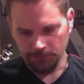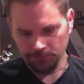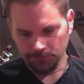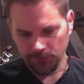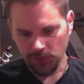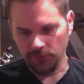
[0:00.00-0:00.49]

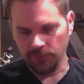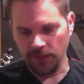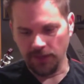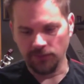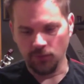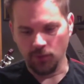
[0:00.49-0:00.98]
You could
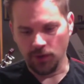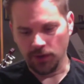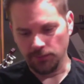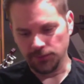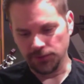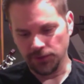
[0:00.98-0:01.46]
take it to work.
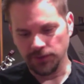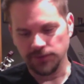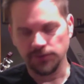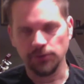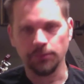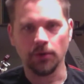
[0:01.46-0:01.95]
I'm sure
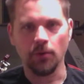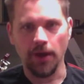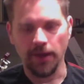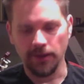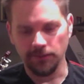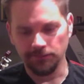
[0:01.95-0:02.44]
it's super
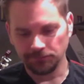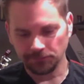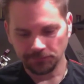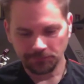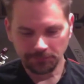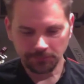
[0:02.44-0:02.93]
quiet.
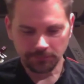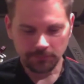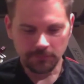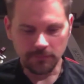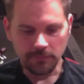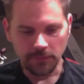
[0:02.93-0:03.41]

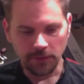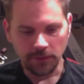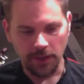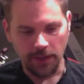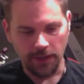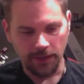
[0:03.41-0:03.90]

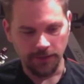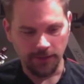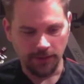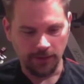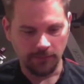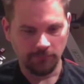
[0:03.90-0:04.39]
And
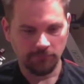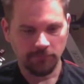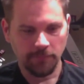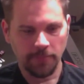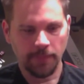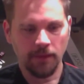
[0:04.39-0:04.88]

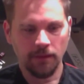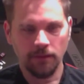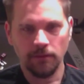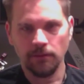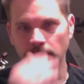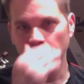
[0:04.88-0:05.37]

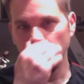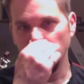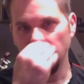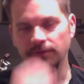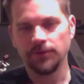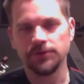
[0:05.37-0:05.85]

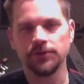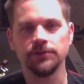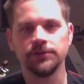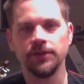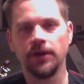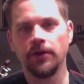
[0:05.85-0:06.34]
if there's
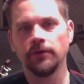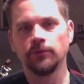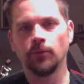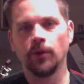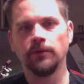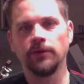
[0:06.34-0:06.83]
certain scenarios
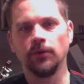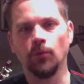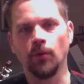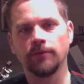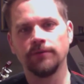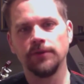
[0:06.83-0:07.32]
where it didn't
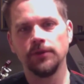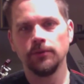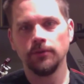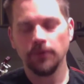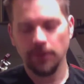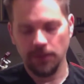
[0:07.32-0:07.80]
work for
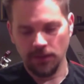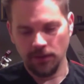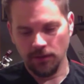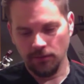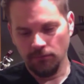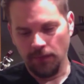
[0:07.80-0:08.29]
you,
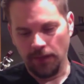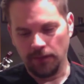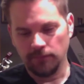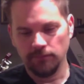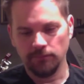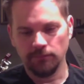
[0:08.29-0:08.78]
like
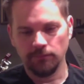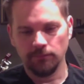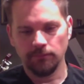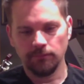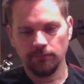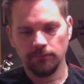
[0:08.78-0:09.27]

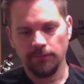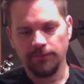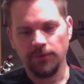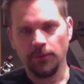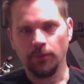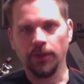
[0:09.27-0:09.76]
if
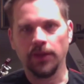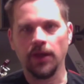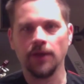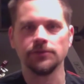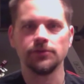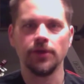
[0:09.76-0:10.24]
you were really
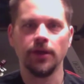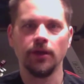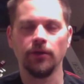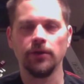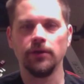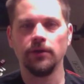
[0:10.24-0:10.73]
concentrating,
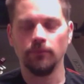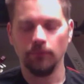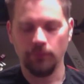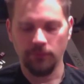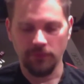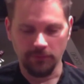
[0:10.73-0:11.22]
or you didn't,
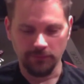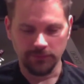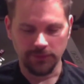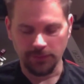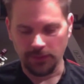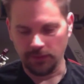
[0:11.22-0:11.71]
or
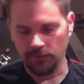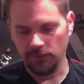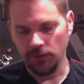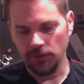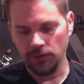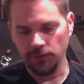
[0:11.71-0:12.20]
something,
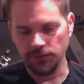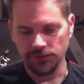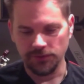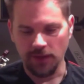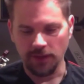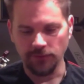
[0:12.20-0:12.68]
you would
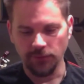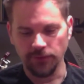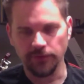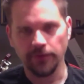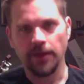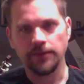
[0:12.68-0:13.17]
just not do it
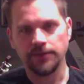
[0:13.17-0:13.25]
during that